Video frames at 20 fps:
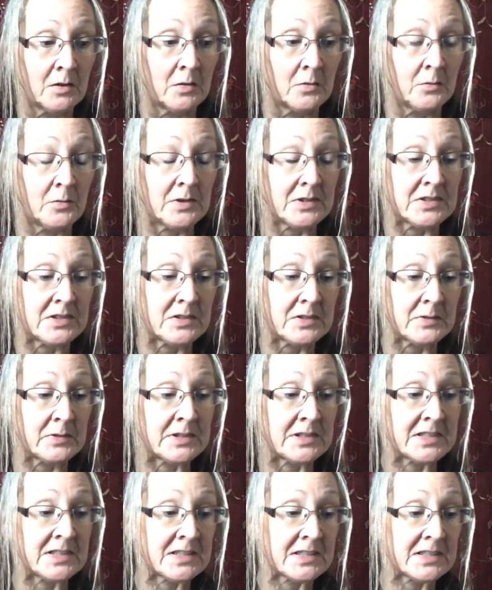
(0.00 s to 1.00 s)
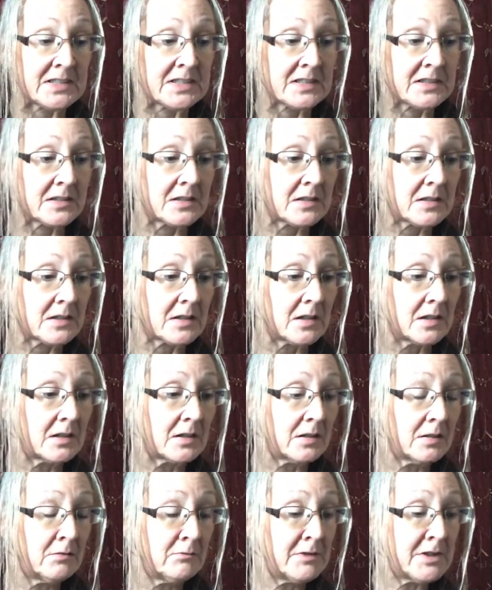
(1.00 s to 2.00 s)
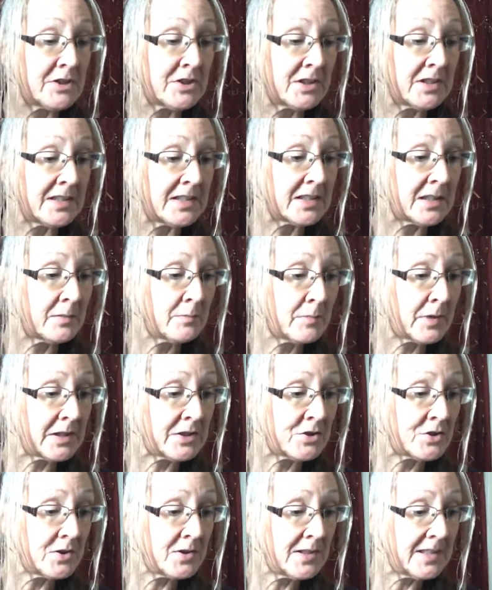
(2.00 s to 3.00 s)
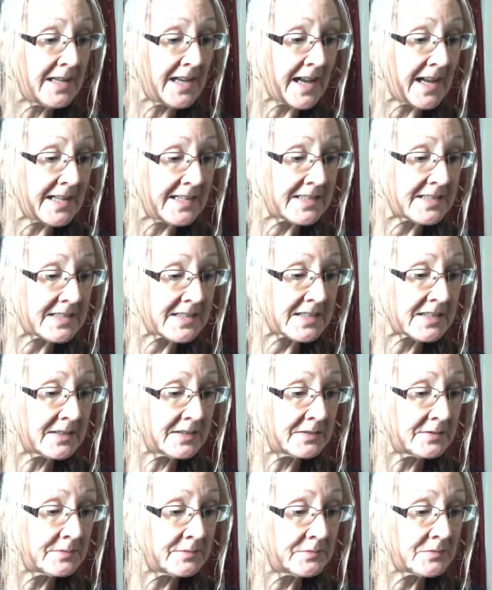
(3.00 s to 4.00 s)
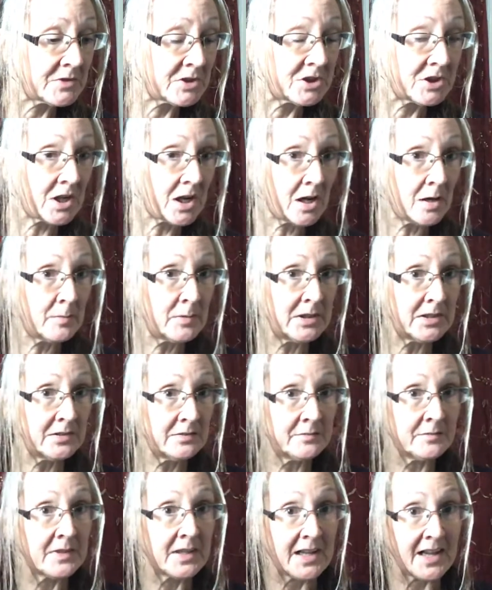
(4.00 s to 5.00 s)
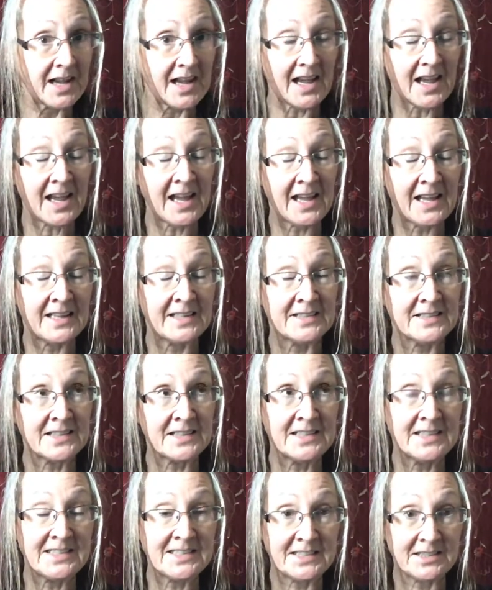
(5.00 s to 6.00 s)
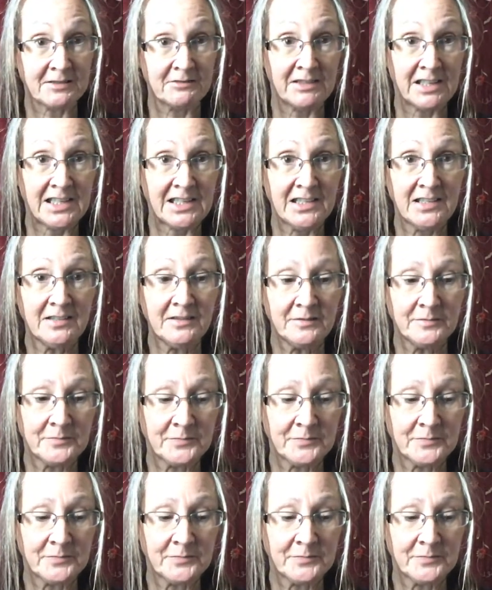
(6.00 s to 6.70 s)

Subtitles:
which was originally done by Juliet Sharman and Liz Green.